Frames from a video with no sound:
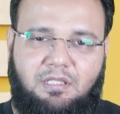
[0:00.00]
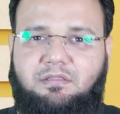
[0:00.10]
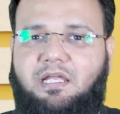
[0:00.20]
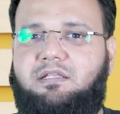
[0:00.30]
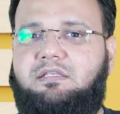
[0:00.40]

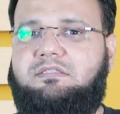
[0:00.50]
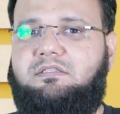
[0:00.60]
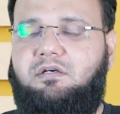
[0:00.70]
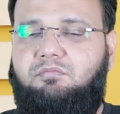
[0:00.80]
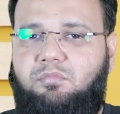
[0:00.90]
that
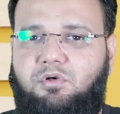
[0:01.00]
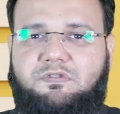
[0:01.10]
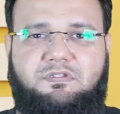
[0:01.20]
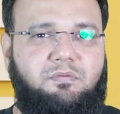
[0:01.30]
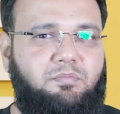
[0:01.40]
is the
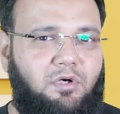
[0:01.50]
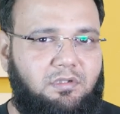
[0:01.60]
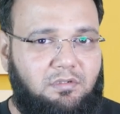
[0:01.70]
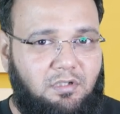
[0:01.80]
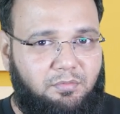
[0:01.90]
most
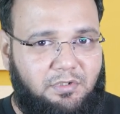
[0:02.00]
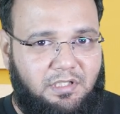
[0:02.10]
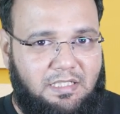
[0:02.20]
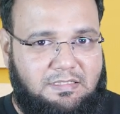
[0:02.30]
important operating